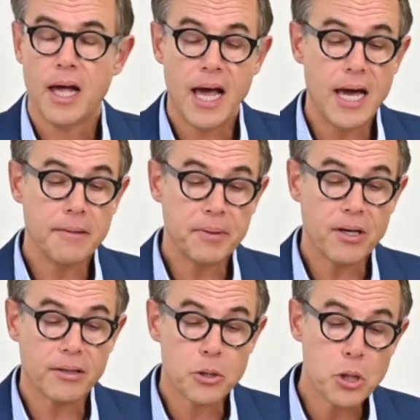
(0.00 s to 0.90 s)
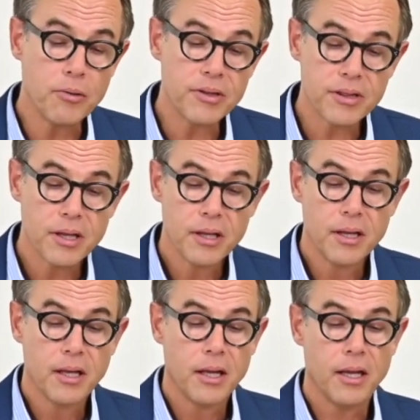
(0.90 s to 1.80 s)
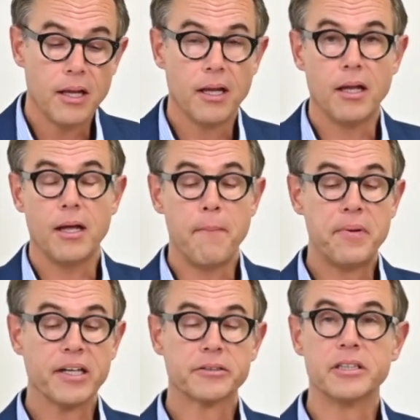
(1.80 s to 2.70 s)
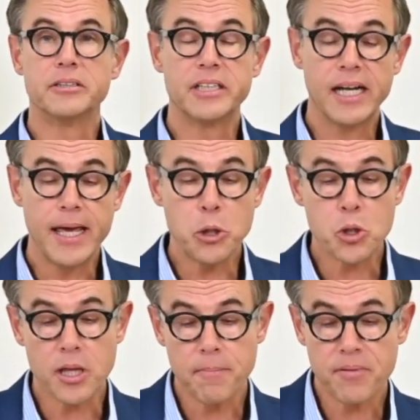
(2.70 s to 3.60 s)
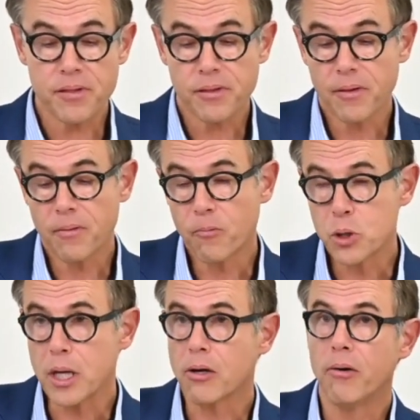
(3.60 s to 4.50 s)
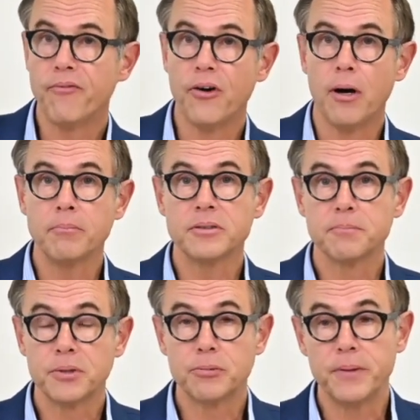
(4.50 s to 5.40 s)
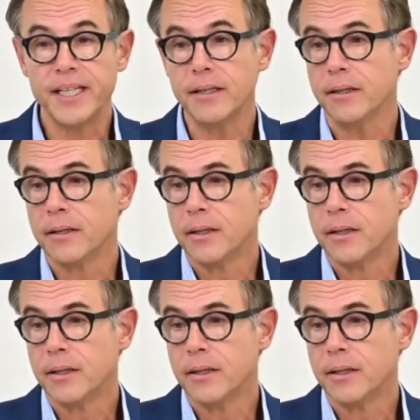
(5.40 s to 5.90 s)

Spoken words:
and because it shows empirical relationships which are confirmed between